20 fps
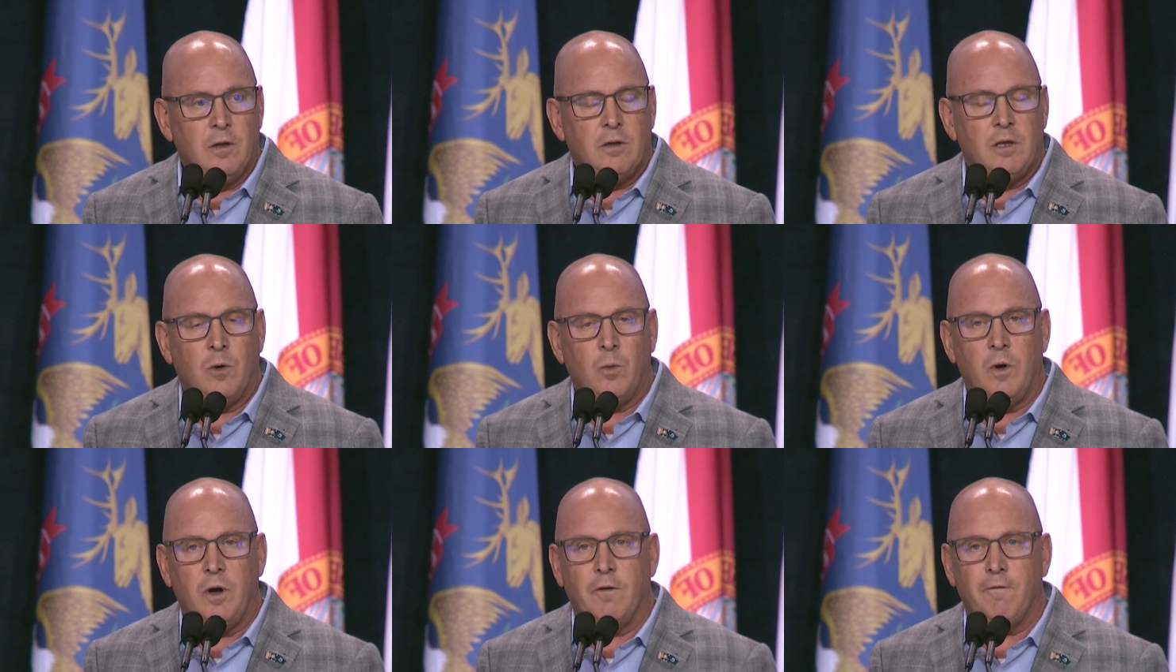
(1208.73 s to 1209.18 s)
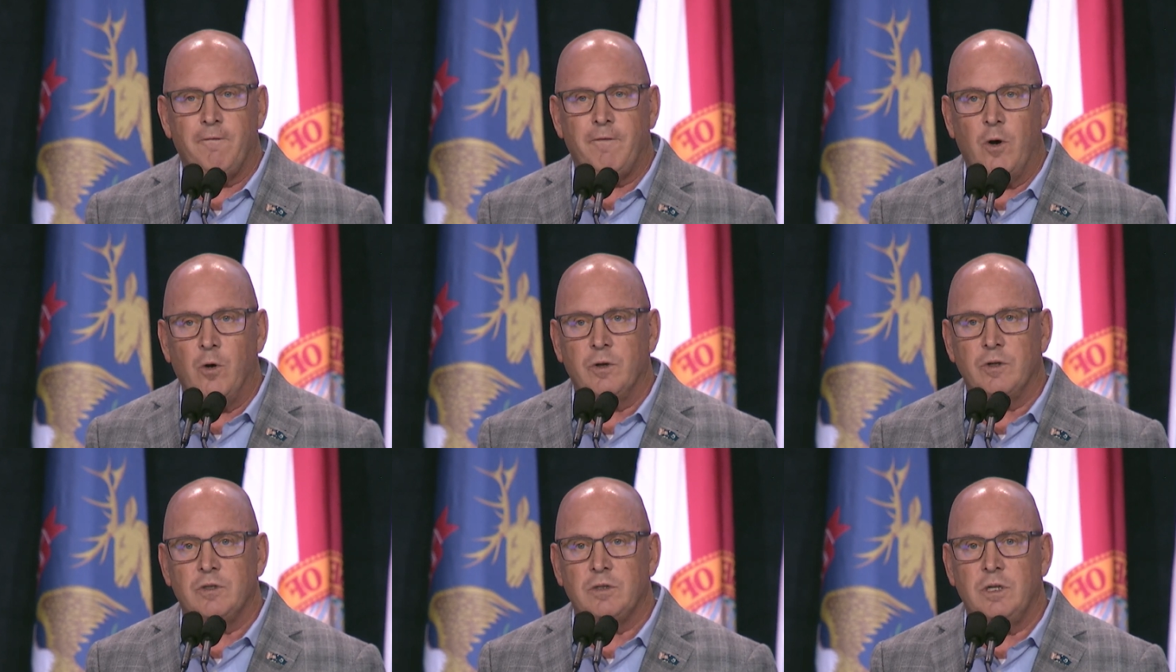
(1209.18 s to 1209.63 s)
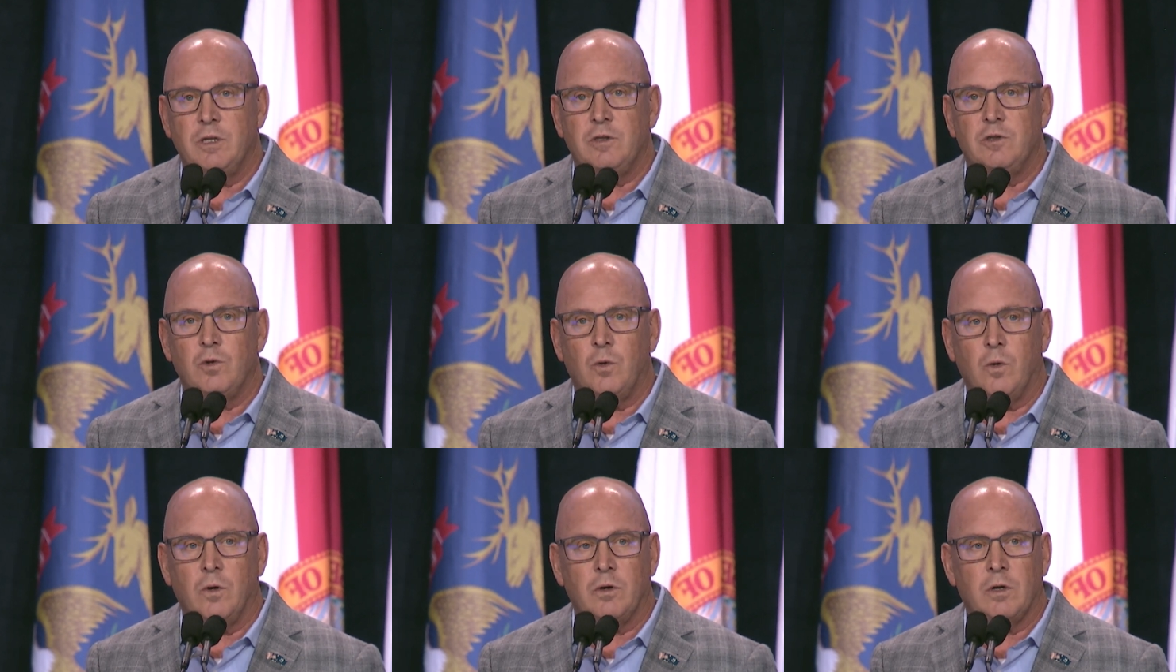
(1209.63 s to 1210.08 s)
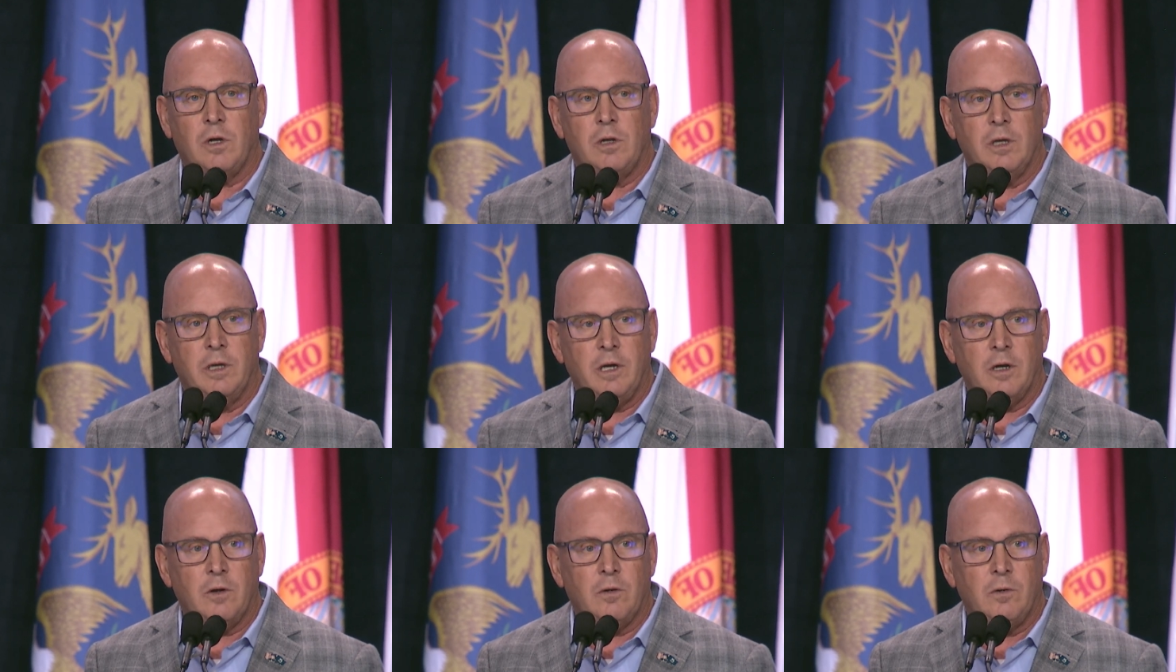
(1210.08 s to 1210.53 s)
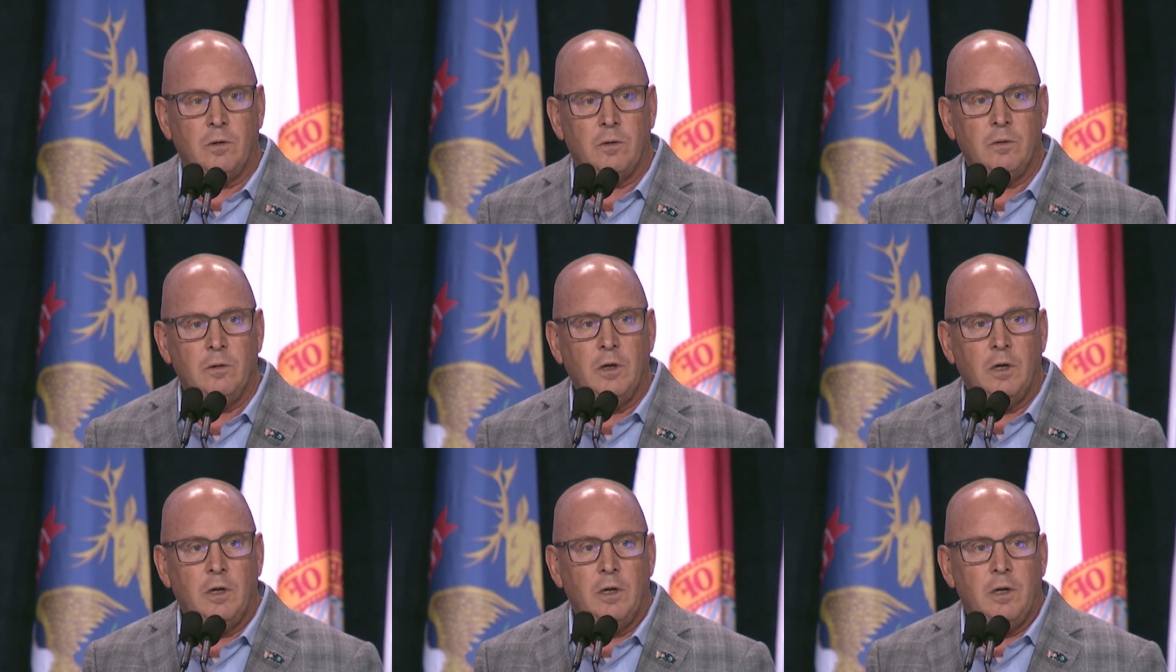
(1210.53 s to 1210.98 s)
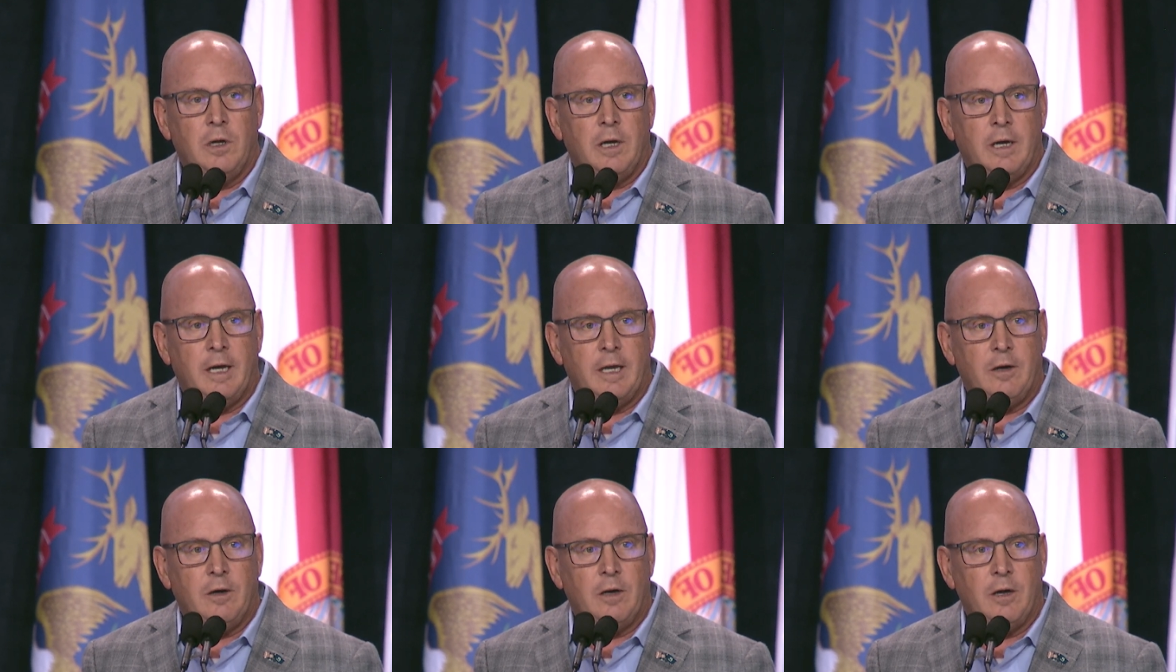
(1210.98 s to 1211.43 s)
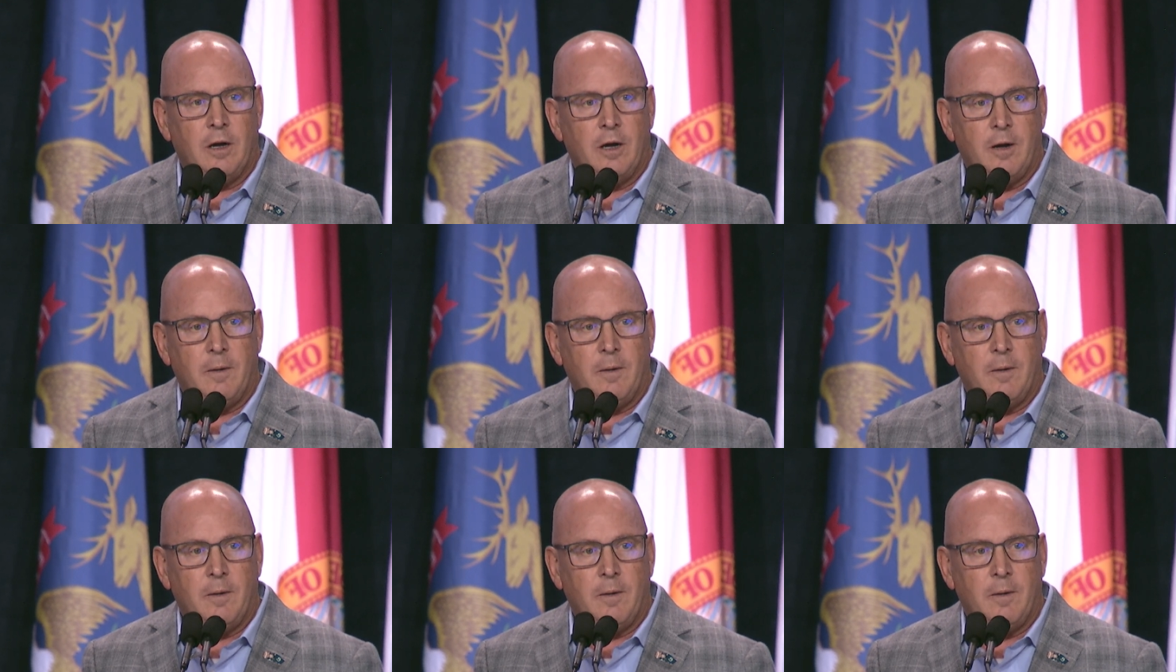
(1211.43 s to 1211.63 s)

that we are focusing toward clinical and